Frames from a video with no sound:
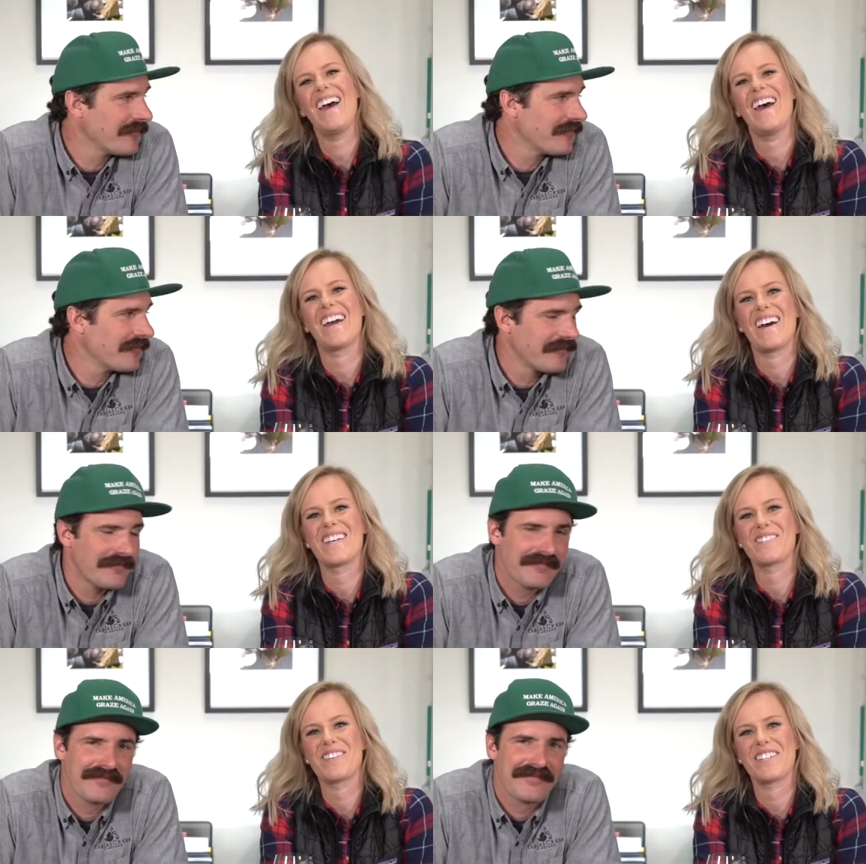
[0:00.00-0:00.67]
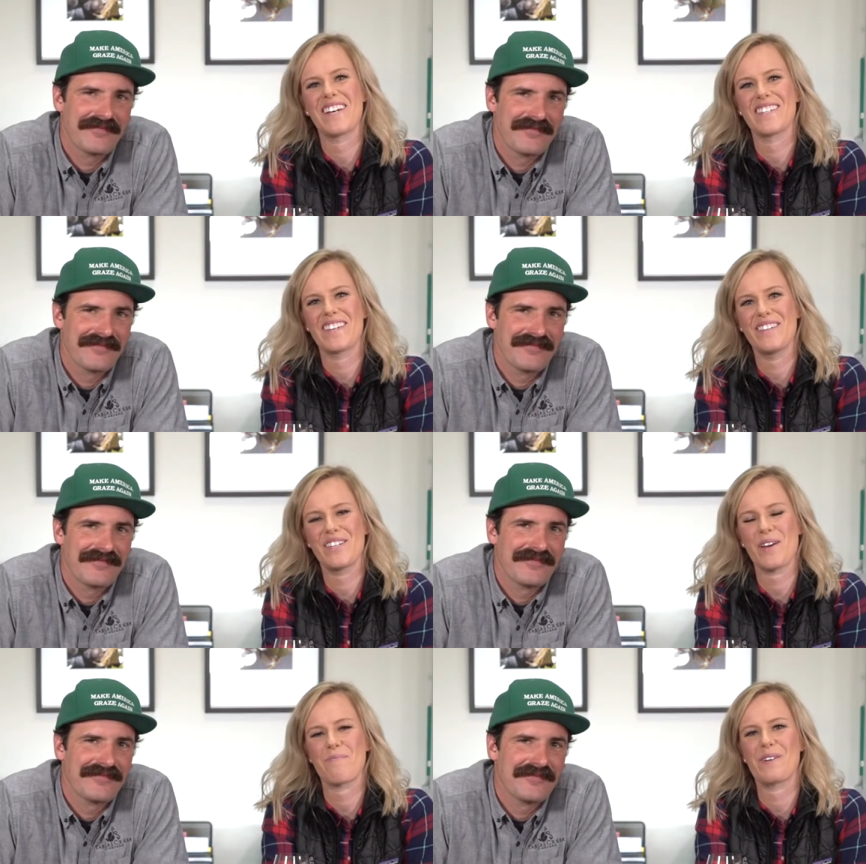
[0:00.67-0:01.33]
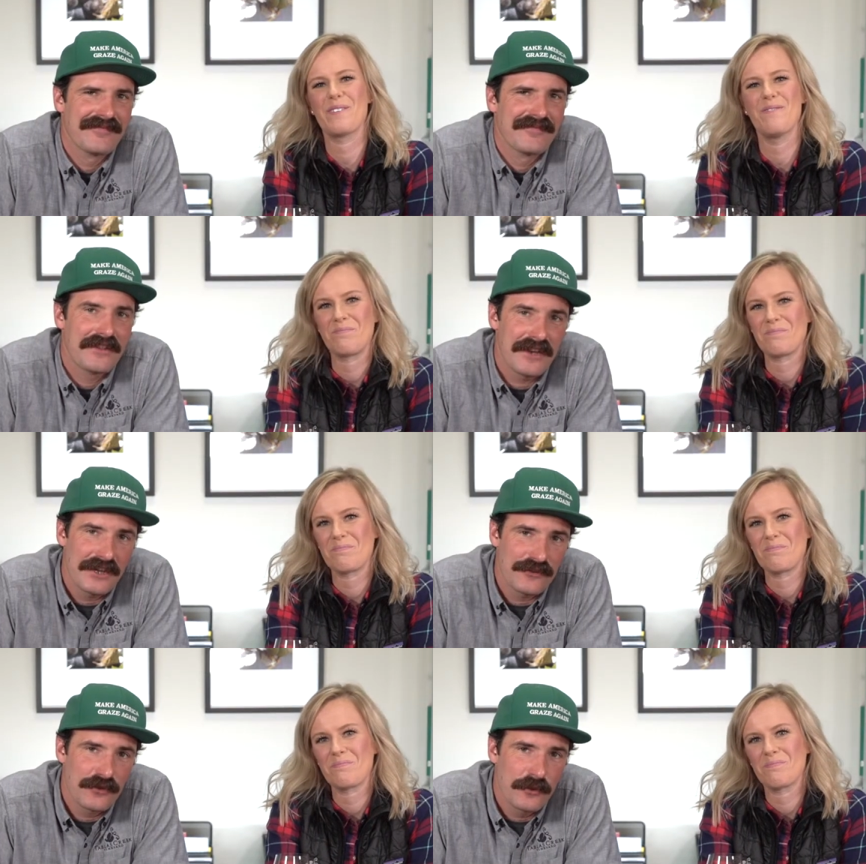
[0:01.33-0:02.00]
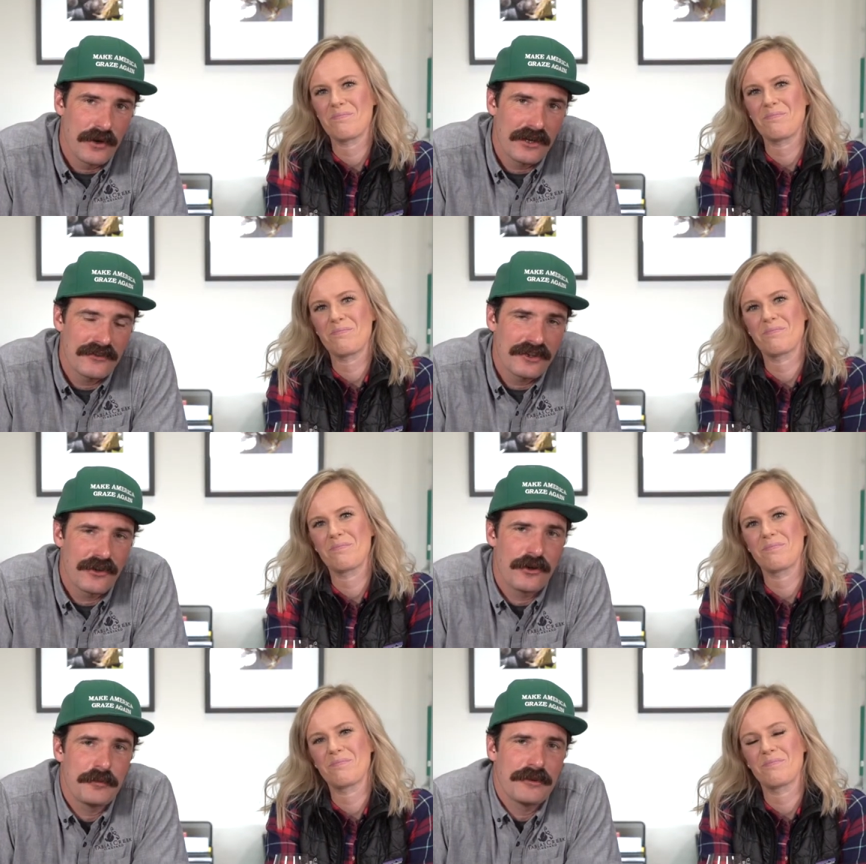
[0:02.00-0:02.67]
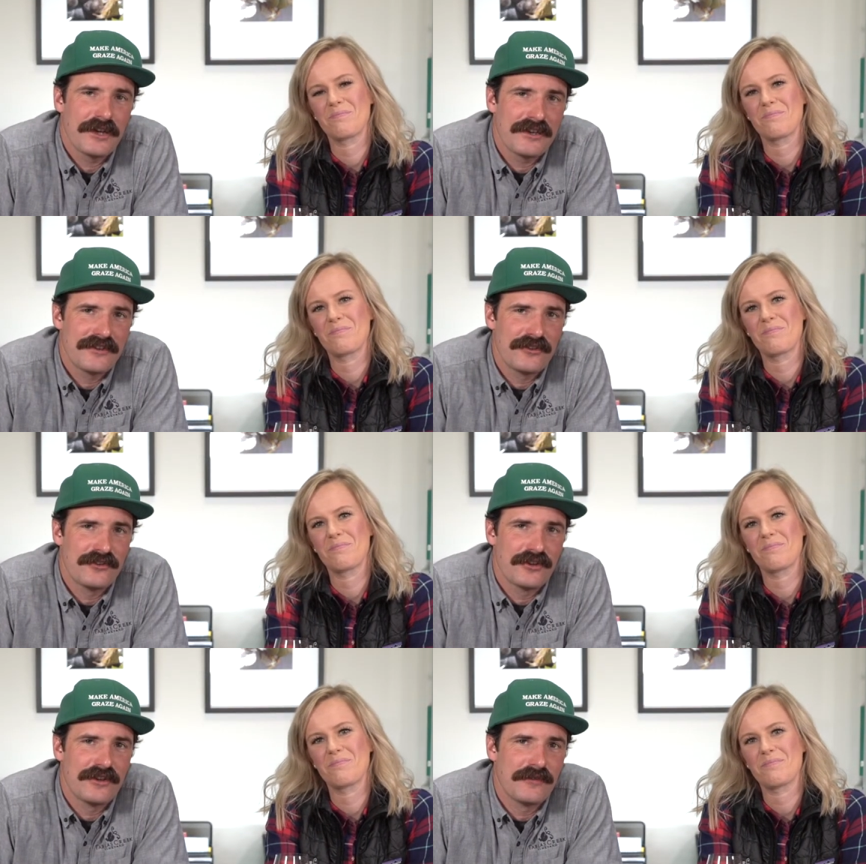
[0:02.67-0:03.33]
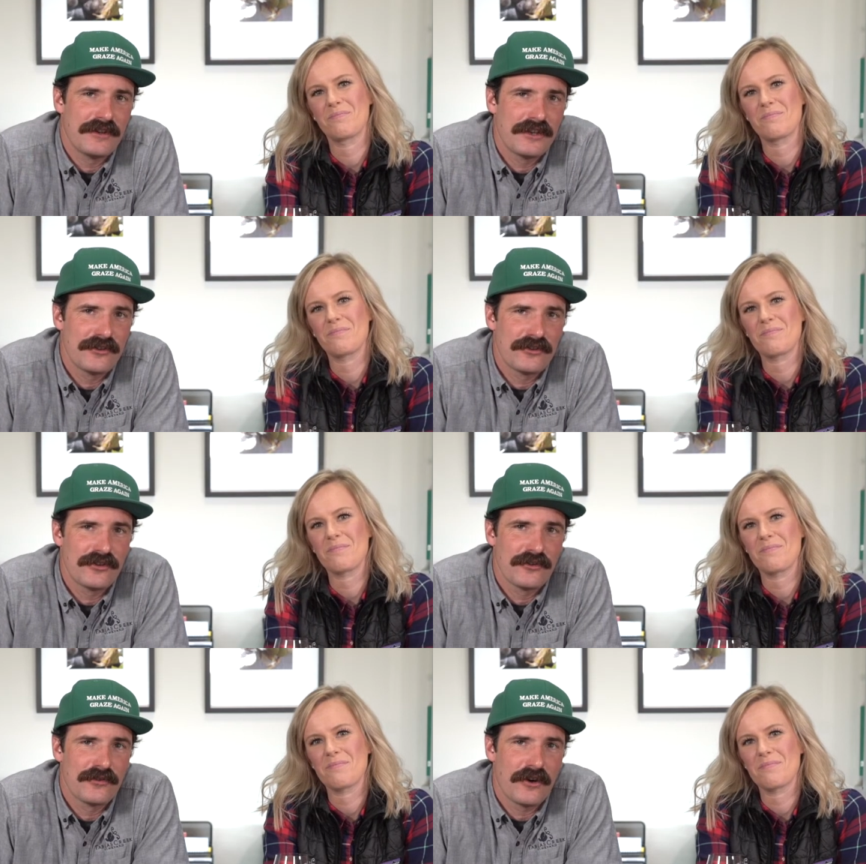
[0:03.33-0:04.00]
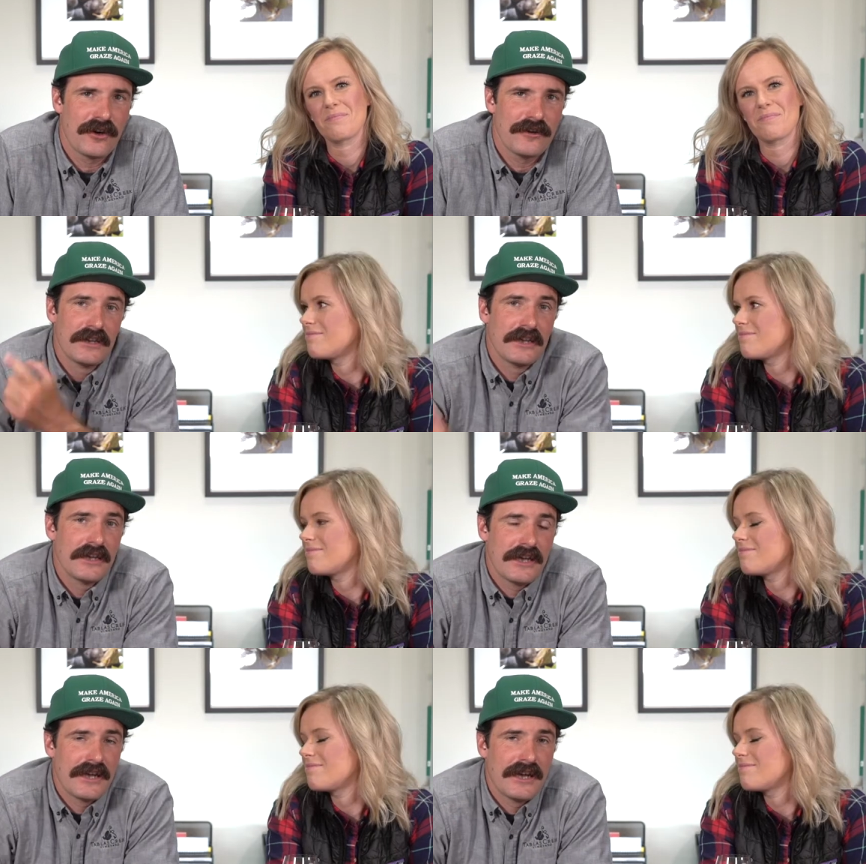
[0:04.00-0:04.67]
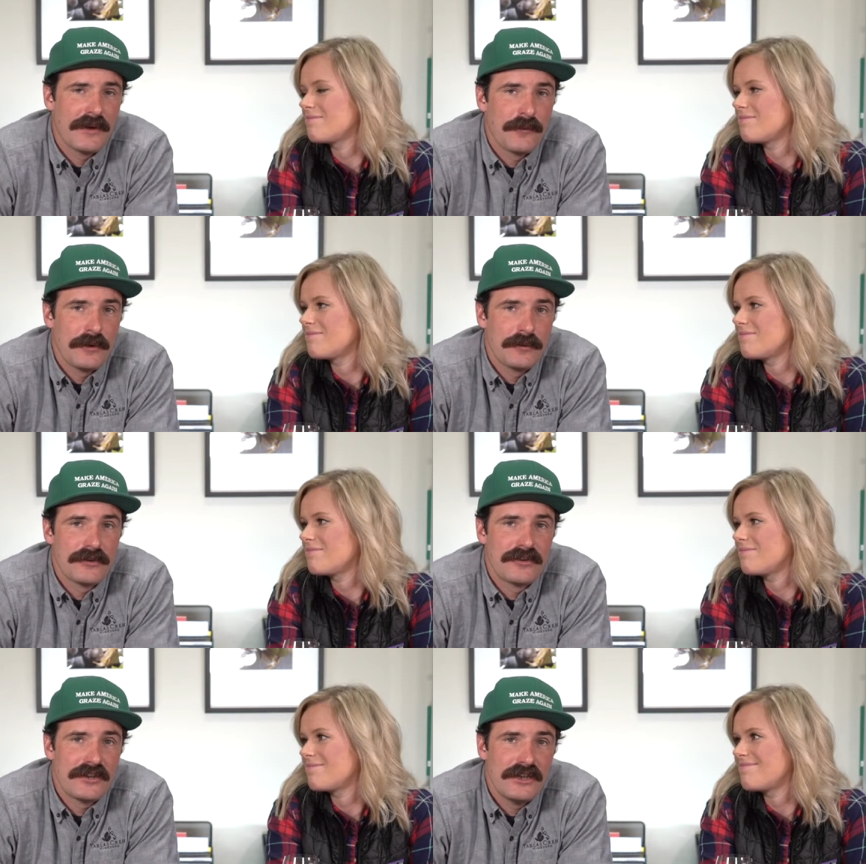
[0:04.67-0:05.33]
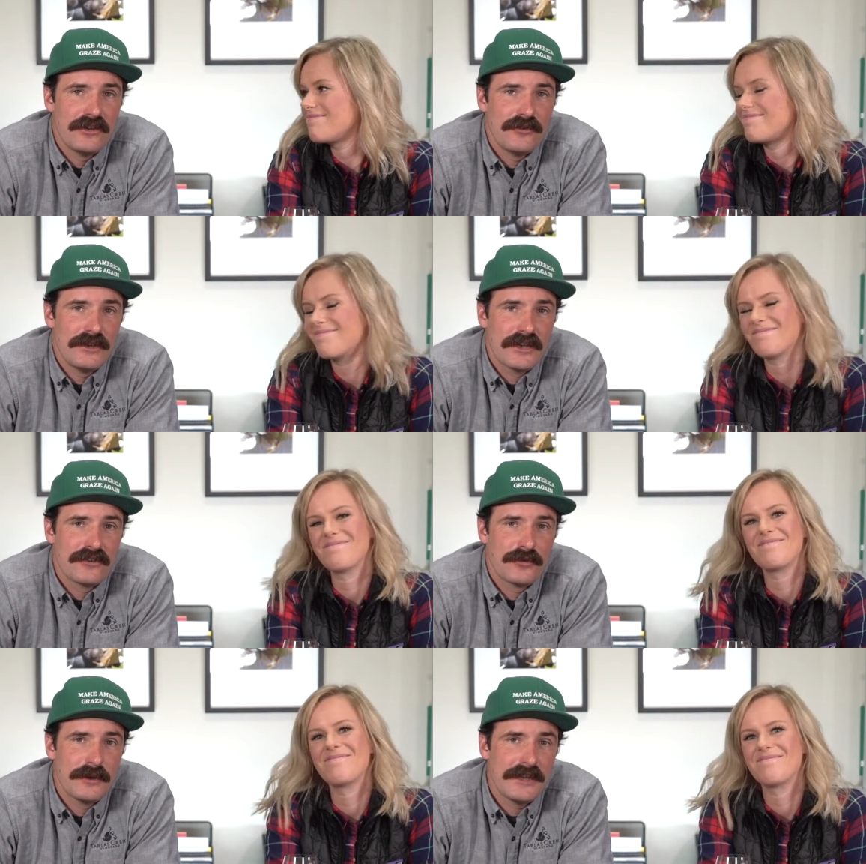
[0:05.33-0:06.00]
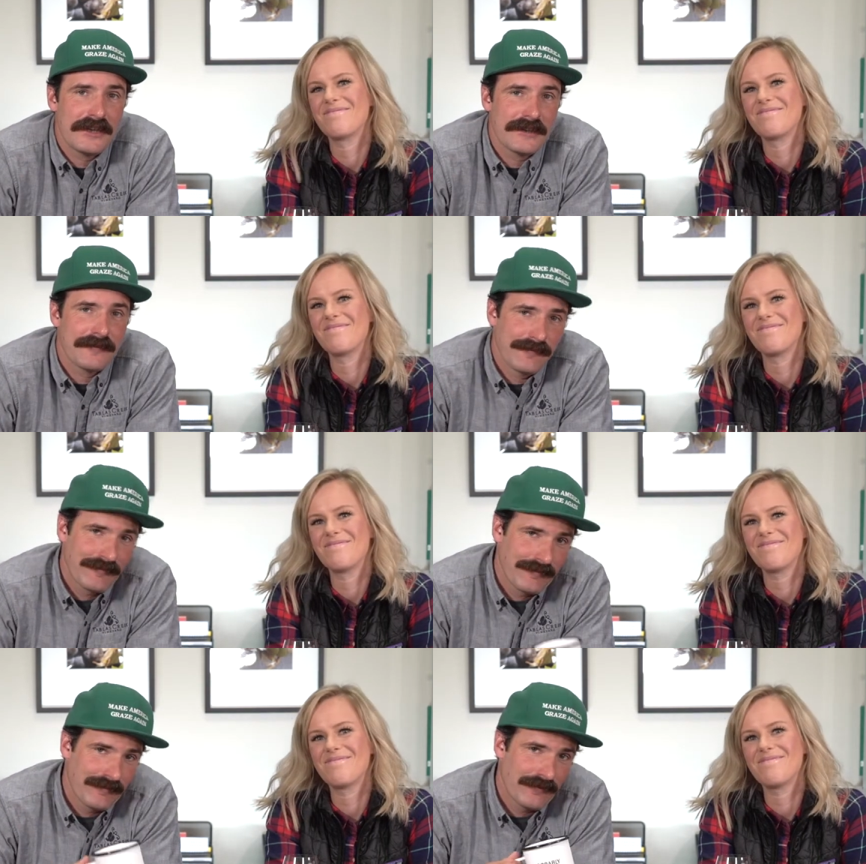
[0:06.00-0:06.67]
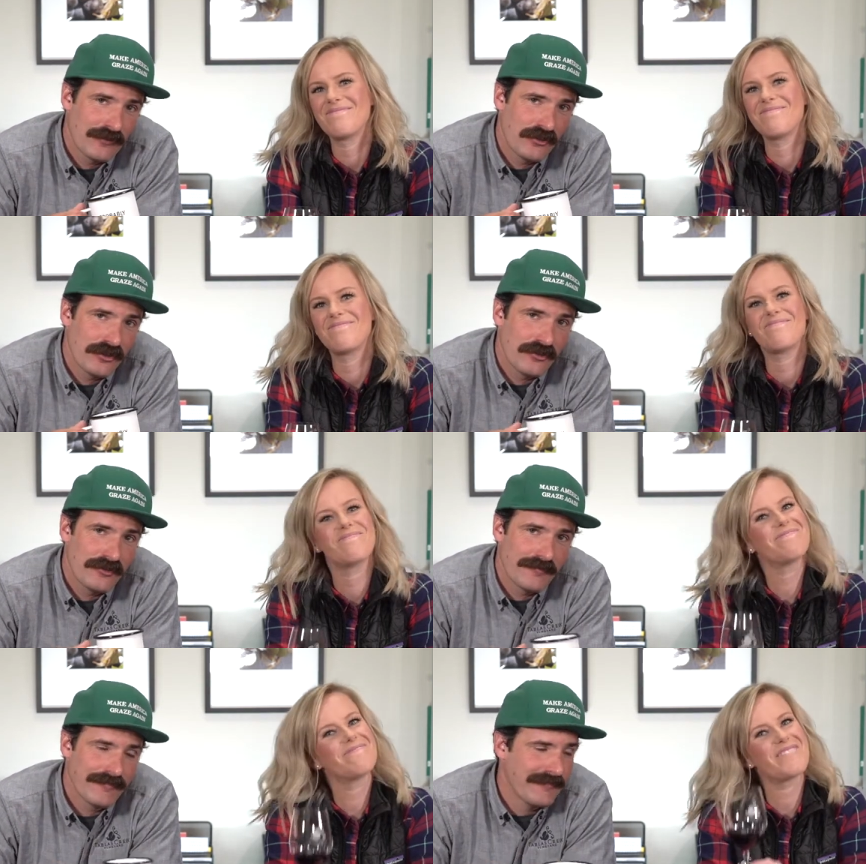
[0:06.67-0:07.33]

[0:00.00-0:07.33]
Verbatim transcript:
Speaker 1: Hey guys, we're Chelsea and the Shepherd.
Speaker 2: Thanks for watching. Hope you guys enjoyed the videos so far, and we will see you next week. Cheers.